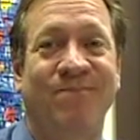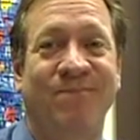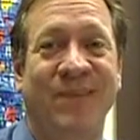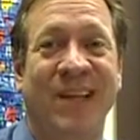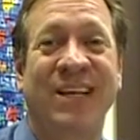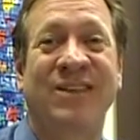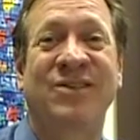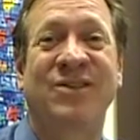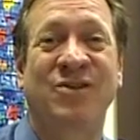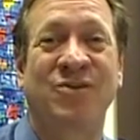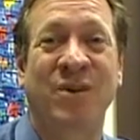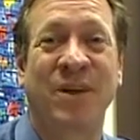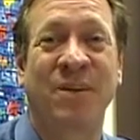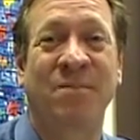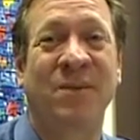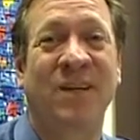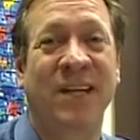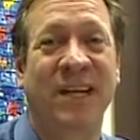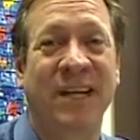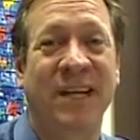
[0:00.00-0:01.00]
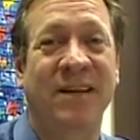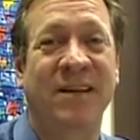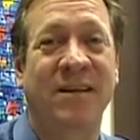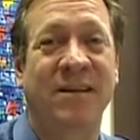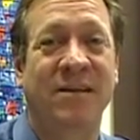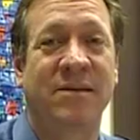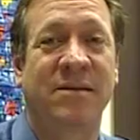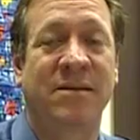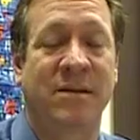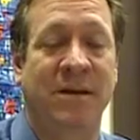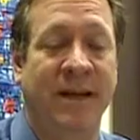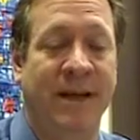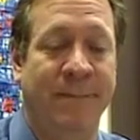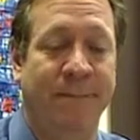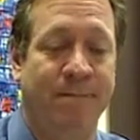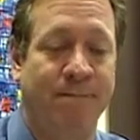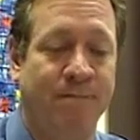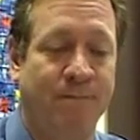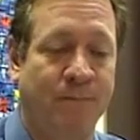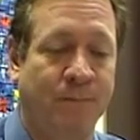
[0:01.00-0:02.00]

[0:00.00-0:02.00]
extremely slim.